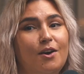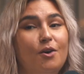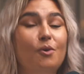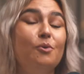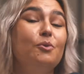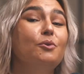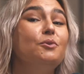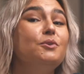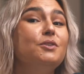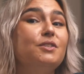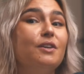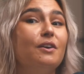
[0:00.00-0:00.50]
or
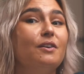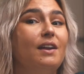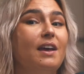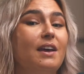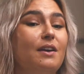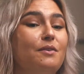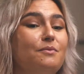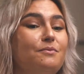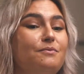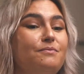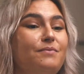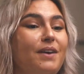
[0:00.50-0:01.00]
also
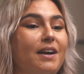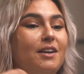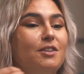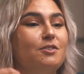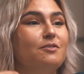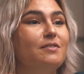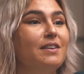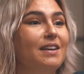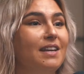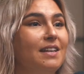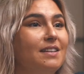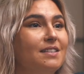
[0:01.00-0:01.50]
like
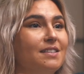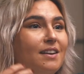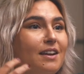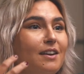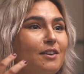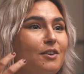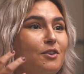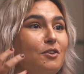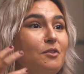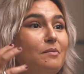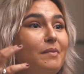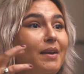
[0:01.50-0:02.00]
factoring into like
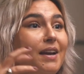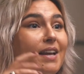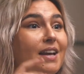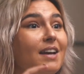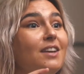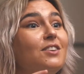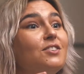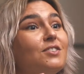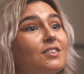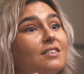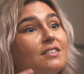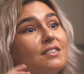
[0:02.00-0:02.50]

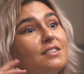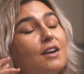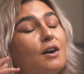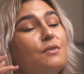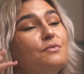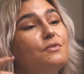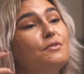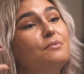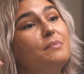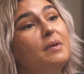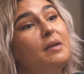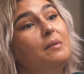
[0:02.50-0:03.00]
humiliation
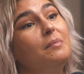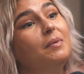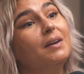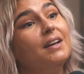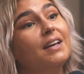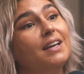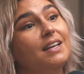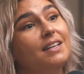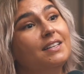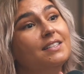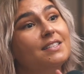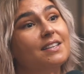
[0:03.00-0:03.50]
stuff if people are
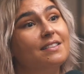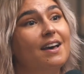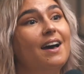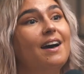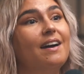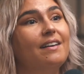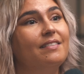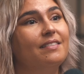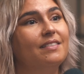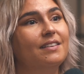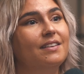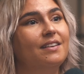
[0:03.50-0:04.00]
into
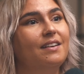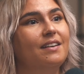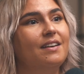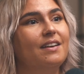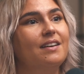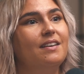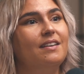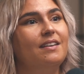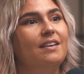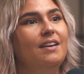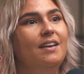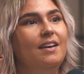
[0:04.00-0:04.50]
that
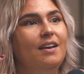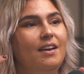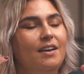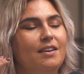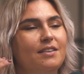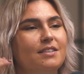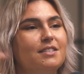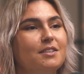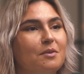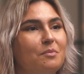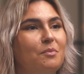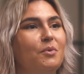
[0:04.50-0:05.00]
like
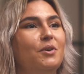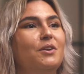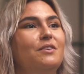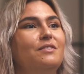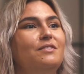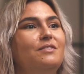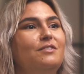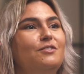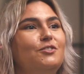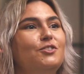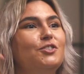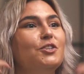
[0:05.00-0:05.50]

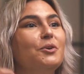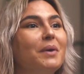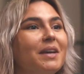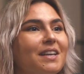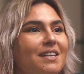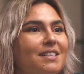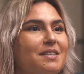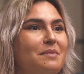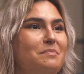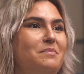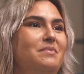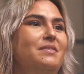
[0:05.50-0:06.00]
someone doing
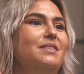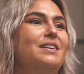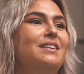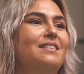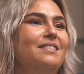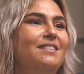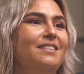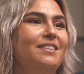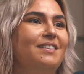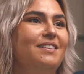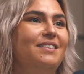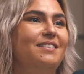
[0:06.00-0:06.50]
something
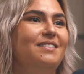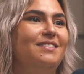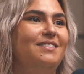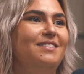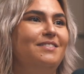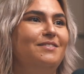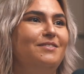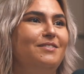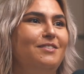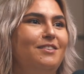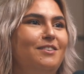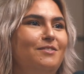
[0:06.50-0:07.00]
that
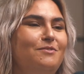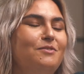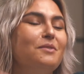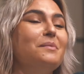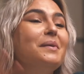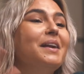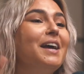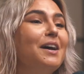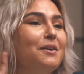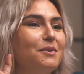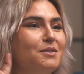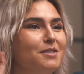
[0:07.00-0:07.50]
from
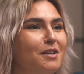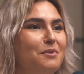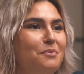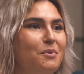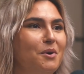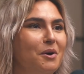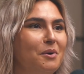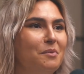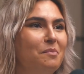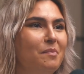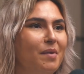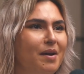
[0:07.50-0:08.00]
an outside
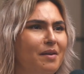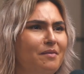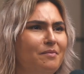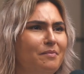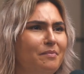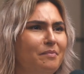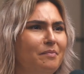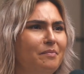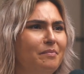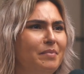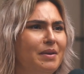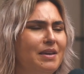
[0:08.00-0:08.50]
world might
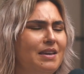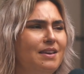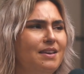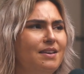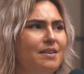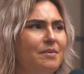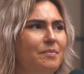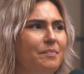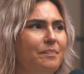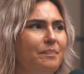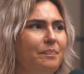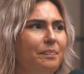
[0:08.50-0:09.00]

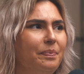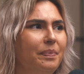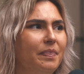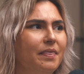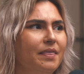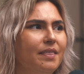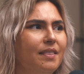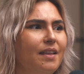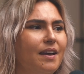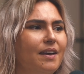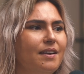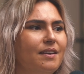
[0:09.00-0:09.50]
be
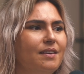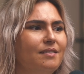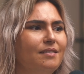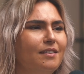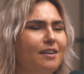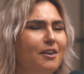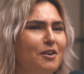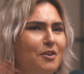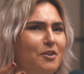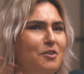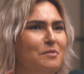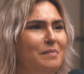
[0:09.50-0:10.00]
like
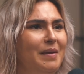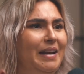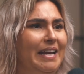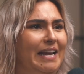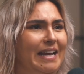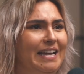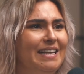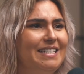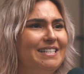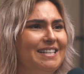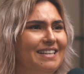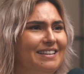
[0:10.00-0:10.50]
a
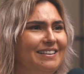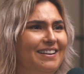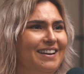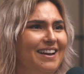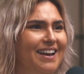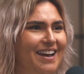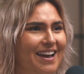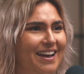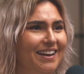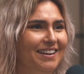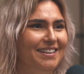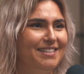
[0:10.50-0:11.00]
humiliating
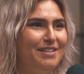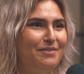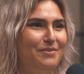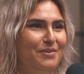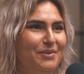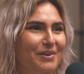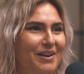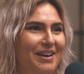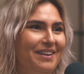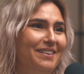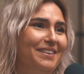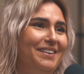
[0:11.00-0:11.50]
act if you're
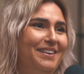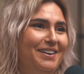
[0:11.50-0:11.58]
like